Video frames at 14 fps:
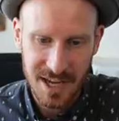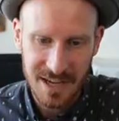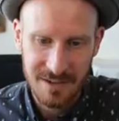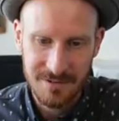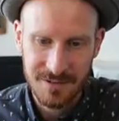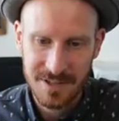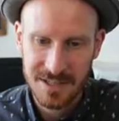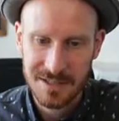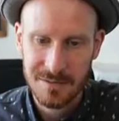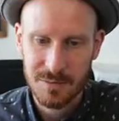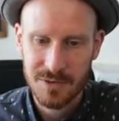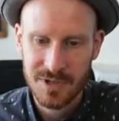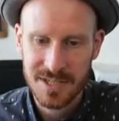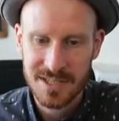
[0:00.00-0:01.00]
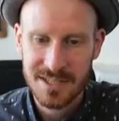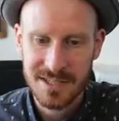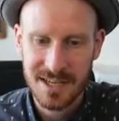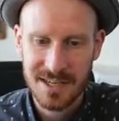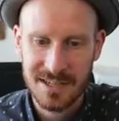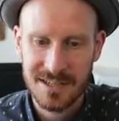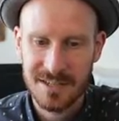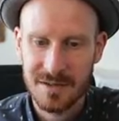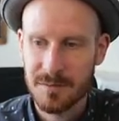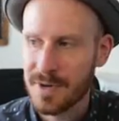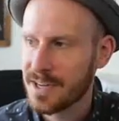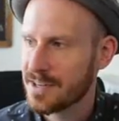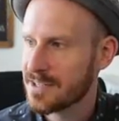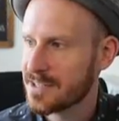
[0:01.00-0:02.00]
we have these preset
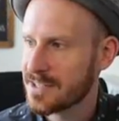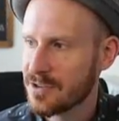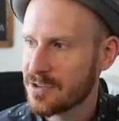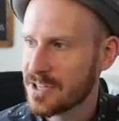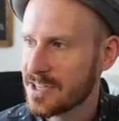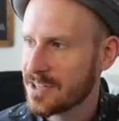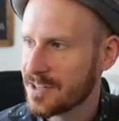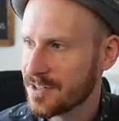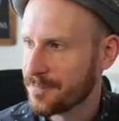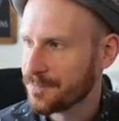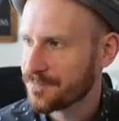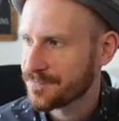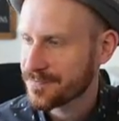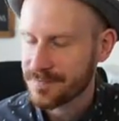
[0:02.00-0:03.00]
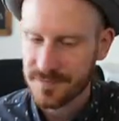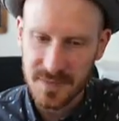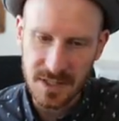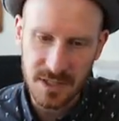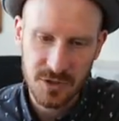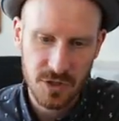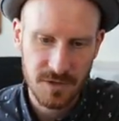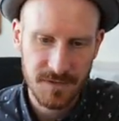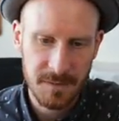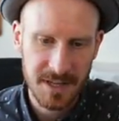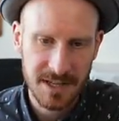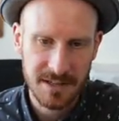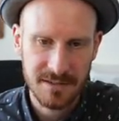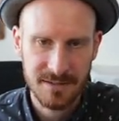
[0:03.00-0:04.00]
buttons down here. So if
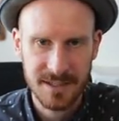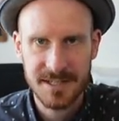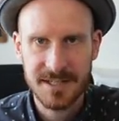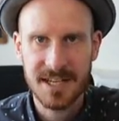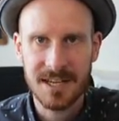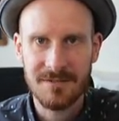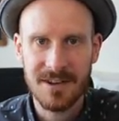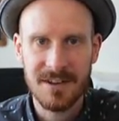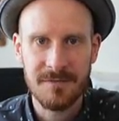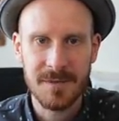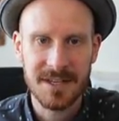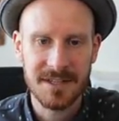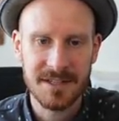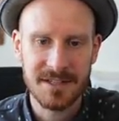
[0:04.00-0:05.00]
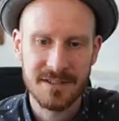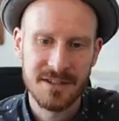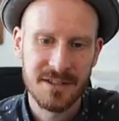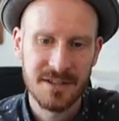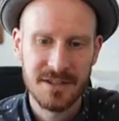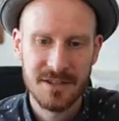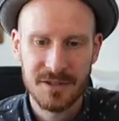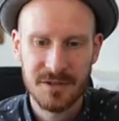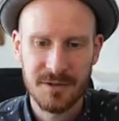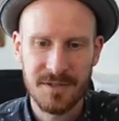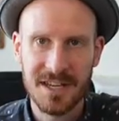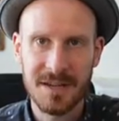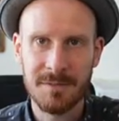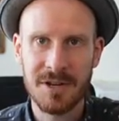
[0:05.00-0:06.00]
I'm like, let's take five minutes to
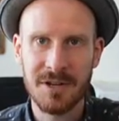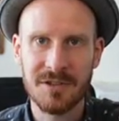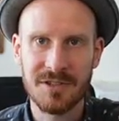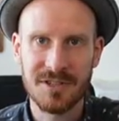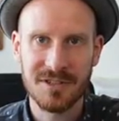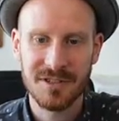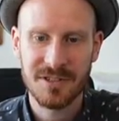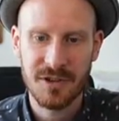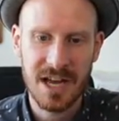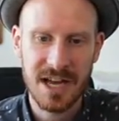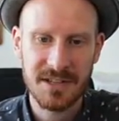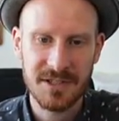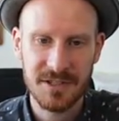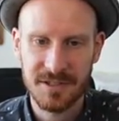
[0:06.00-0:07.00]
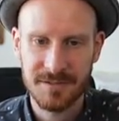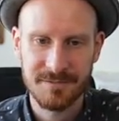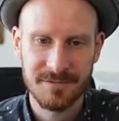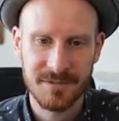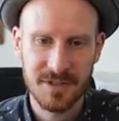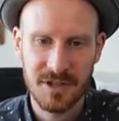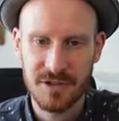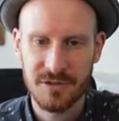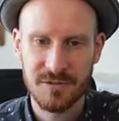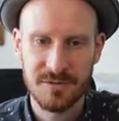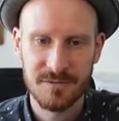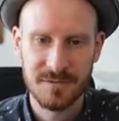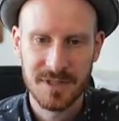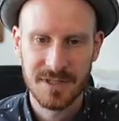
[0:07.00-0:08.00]
think about your answer, go.
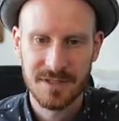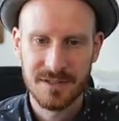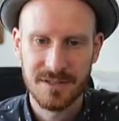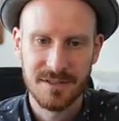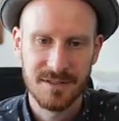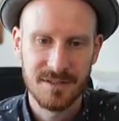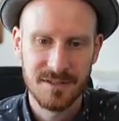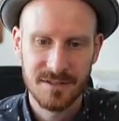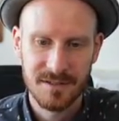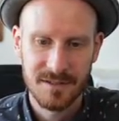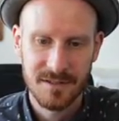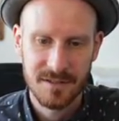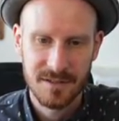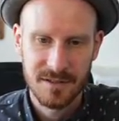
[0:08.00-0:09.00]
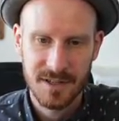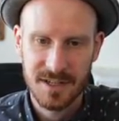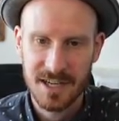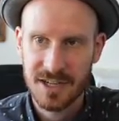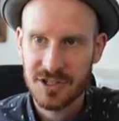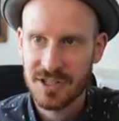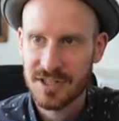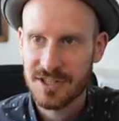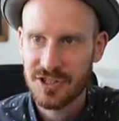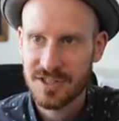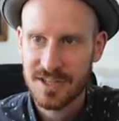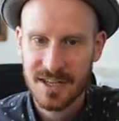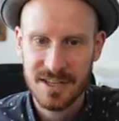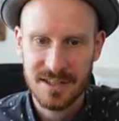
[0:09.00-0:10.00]
And it actually
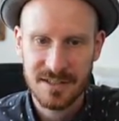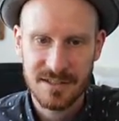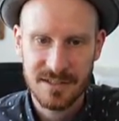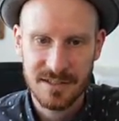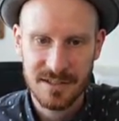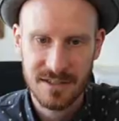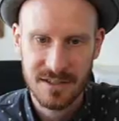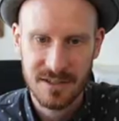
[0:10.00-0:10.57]
says